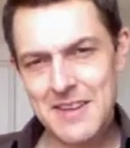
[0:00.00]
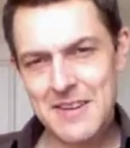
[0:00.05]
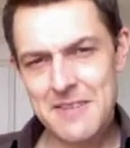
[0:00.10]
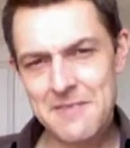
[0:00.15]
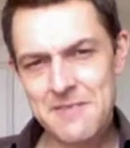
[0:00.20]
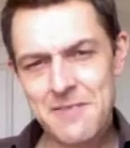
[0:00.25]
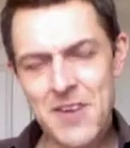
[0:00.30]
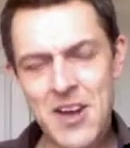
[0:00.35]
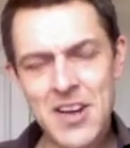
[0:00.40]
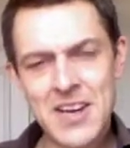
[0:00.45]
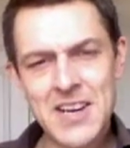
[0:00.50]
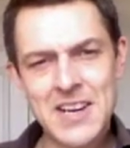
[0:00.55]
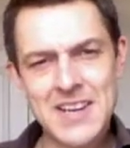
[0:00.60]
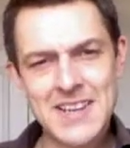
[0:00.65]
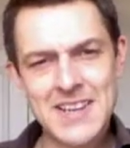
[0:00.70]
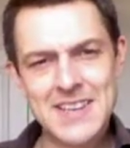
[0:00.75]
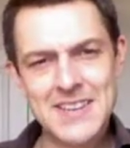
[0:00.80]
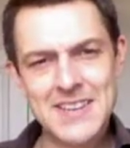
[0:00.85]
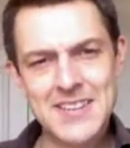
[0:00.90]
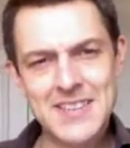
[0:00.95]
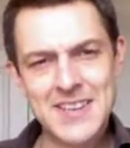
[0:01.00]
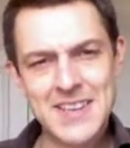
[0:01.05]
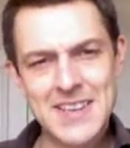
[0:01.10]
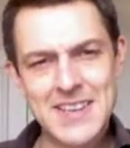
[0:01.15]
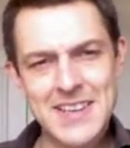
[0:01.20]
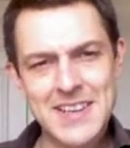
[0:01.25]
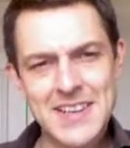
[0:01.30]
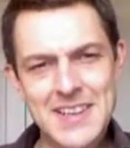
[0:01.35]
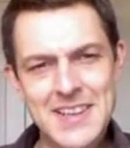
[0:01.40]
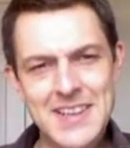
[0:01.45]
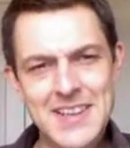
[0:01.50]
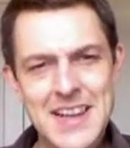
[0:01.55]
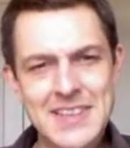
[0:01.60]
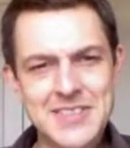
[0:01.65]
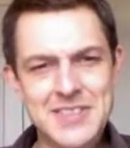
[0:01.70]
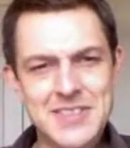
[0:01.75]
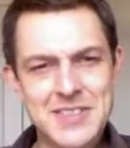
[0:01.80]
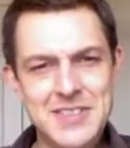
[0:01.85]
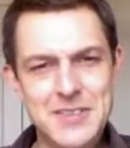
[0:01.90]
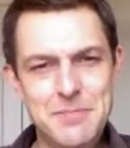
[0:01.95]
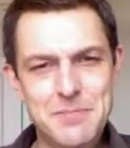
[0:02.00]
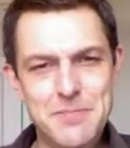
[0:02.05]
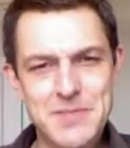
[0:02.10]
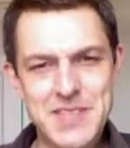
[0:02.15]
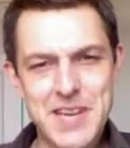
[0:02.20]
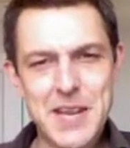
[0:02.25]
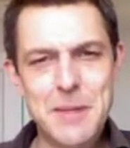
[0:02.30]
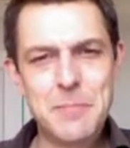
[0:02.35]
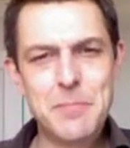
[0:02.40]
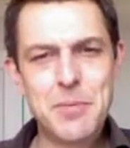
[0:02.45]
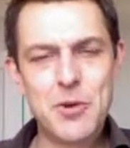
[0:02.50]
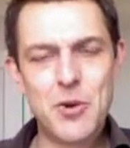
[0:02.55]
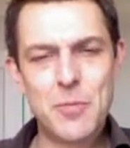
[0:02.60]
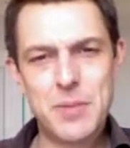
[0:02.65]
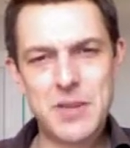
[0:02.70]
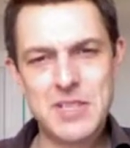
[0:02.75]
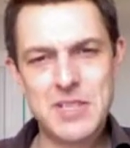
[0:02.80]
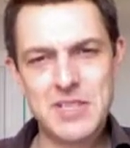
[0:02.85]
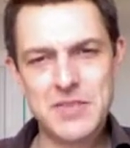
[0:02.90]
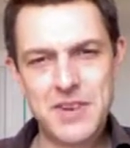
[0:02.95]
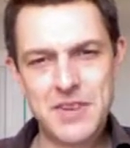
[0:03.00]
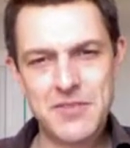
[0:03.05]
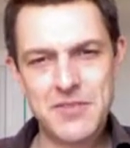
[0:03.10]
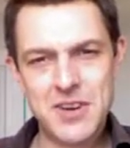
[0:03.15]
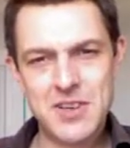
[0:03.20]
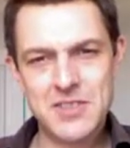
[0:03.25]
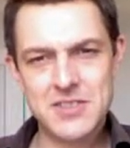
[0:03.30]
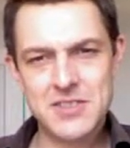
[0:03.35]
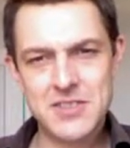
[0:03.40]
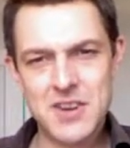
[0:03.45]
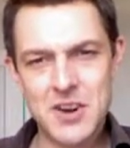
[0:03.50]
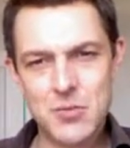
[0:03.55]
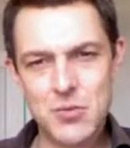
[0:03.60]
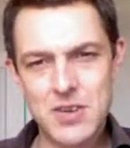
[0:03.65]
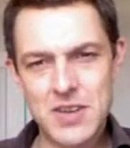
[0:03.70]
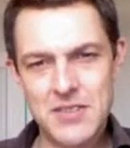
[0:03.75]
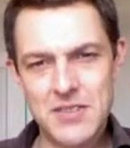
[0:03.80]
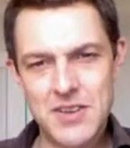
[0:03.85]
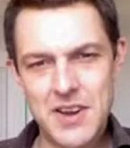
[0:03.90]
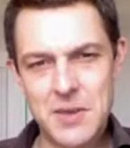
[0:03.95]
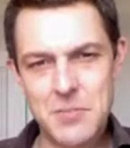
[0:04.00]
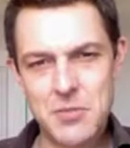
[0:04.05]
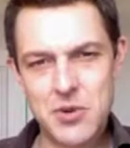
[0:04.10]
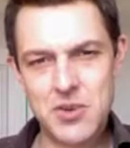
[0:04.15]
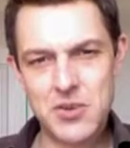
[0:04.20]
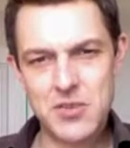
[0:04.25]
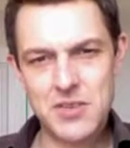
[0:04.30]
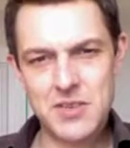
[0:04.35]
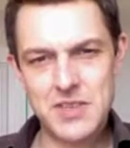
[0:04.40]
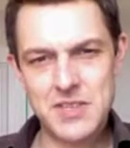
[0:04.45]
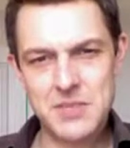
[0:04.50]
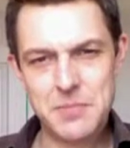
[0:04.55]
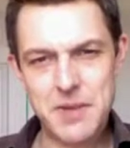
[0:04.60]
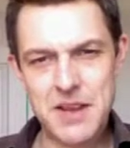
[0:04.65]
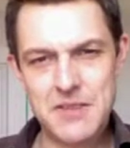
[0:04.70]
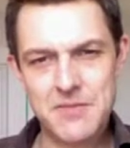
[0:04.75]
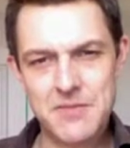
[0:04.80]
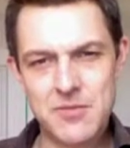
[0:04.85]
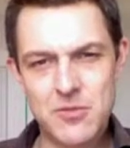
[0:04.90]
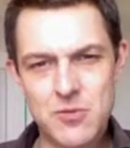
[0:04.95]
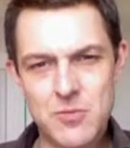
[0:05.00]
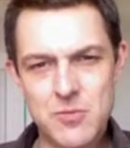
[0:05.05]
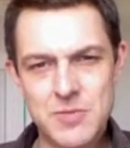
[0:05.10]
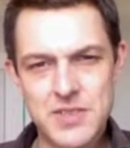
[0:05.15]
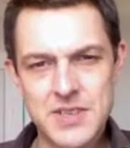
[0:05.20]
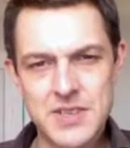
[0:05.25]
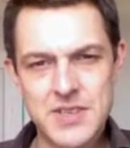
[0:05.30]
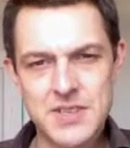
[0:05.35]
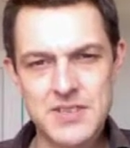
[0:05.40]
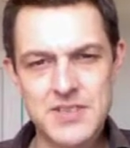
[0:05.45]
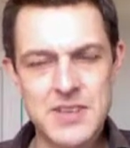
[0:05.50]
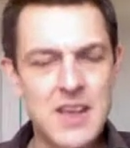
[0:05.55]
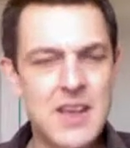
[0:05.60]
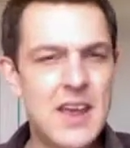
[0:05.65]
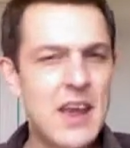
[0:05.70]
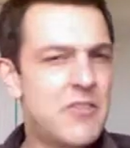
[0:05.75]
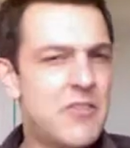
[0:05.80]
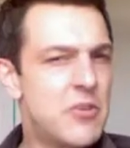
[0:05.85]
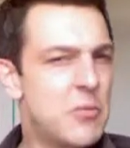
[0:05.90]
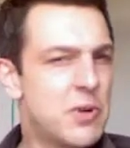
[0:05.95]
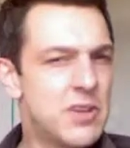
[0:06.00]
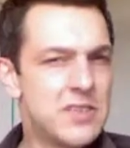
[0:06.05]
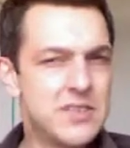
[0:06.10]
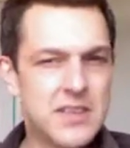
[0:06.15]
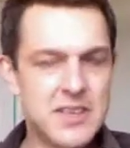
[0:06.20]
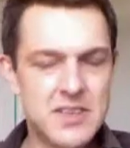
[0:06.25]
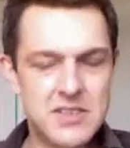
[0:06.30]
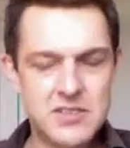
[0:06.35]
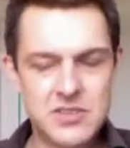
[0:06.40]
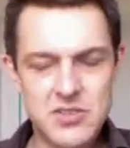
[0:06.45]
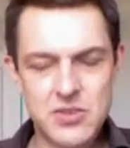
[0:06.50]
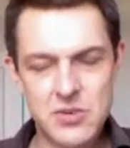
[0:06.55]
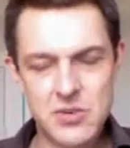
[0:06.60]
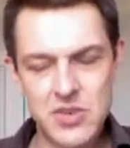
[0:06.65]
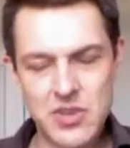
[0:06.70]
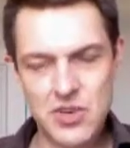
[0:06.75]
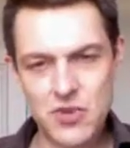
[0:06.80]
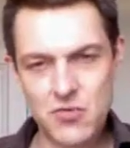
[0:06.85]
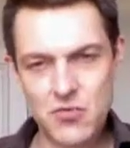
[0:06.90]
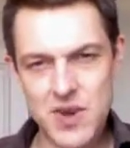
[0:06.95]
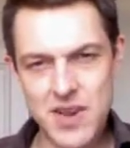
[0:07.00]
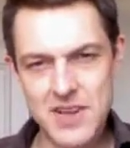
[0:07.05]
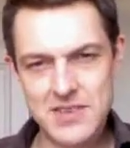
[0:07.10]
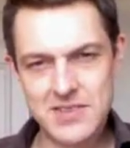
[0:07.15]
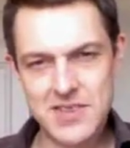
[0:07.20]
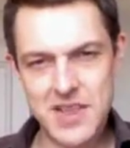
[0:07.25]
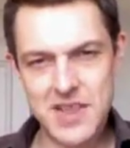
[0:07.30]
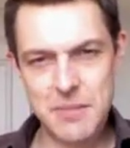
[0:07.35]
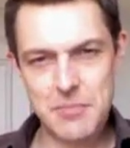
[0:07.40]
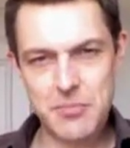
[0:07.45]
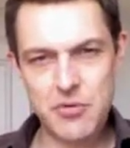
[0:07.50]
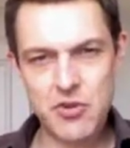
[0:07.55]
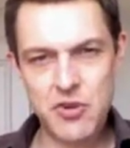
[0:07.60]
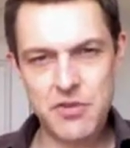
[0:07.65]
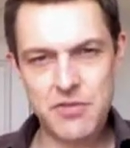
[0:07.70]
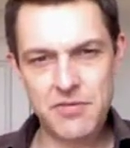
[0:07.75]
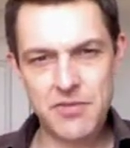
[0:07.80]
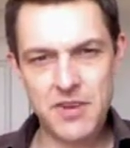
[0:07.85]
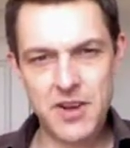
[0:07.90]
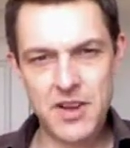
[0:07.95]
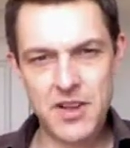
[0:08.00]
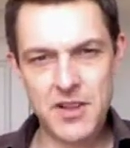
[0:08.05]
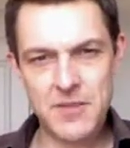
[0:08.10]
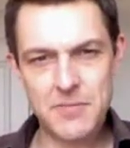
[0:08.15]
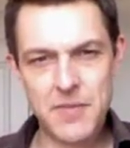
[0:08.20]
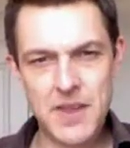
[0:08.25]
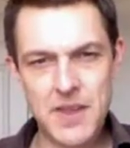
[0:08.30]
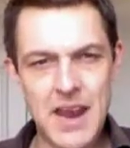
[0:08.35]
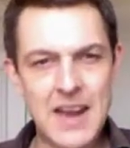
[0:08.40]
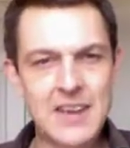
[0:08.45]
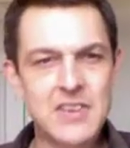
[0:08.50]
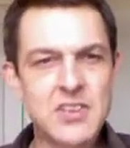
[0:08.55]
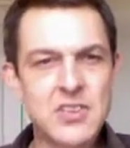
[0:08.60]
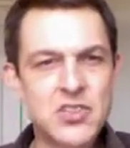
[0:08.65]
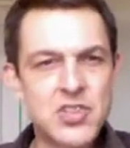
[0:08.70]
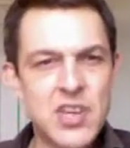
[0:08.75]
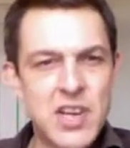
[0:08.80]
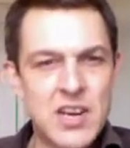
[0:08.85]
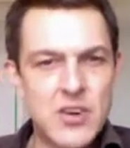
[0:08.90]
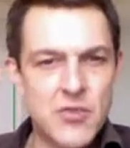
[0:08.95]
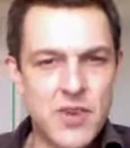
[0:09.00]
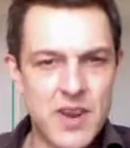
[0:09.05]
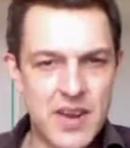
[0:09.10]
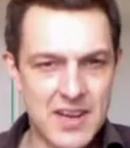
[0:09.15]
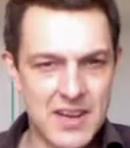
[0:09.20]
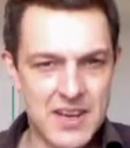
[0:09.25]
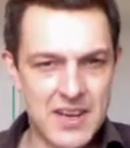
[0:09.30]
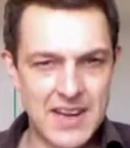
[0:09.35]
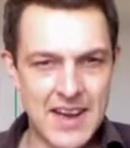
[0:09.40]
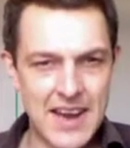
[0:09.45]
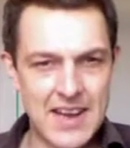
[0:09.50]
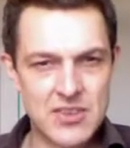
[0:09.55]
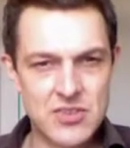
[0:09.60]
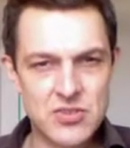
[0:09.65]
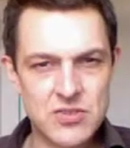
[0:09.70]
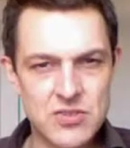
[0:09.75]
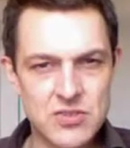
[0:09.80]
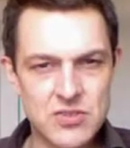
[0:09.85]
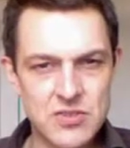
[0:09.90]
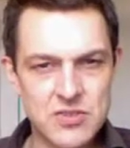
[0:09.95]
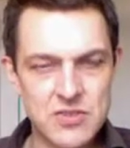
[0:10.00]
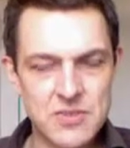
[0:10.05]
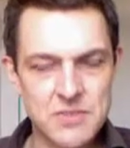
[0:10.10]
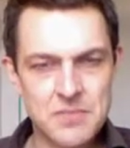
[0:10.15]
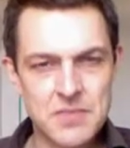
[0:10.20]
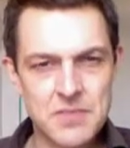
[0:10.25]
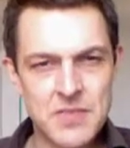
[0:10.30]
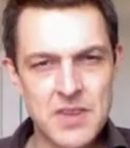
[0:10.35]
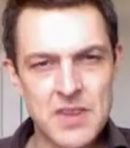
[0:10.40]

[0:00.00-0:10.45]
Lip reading: Finally, the last tip or piece of advice that I would give anybody on these platforms is everybody's in it to raise their profile and generate connections.